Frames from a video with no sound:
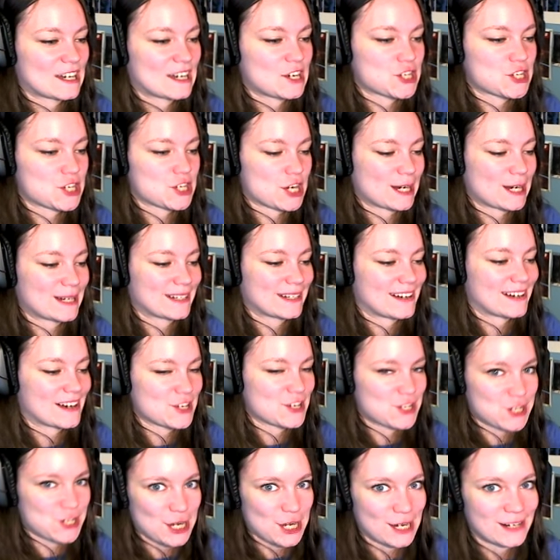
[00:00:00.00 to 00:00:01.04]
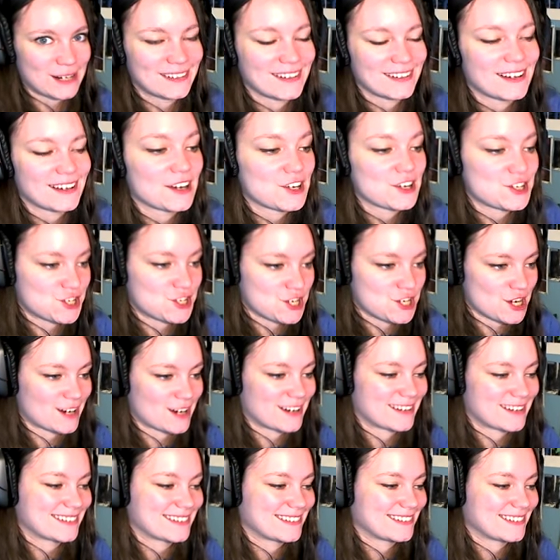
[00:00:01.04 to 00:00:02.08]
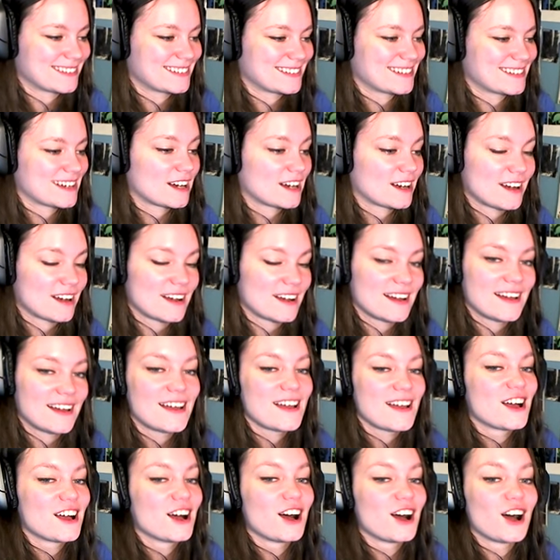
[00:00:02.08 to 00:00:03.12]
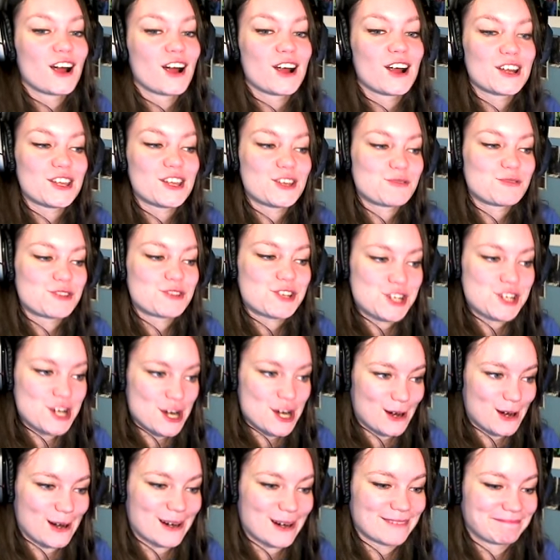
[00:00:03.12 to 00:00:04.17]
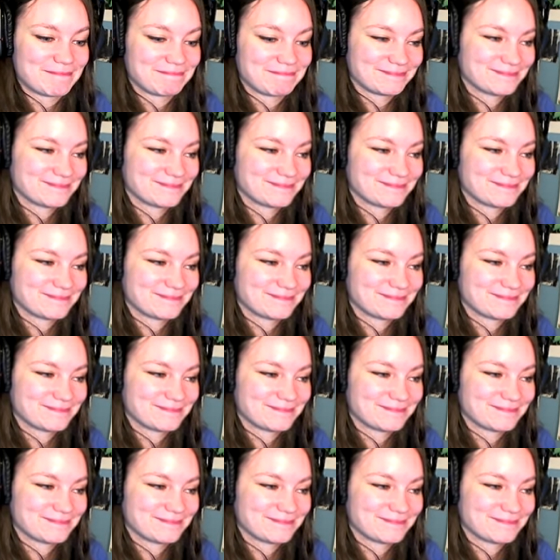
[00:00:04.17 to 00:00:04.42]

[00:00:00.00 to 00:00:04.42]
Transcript: are you sure? Are you sure? Are you sure? I got it. I got it. Are you sure?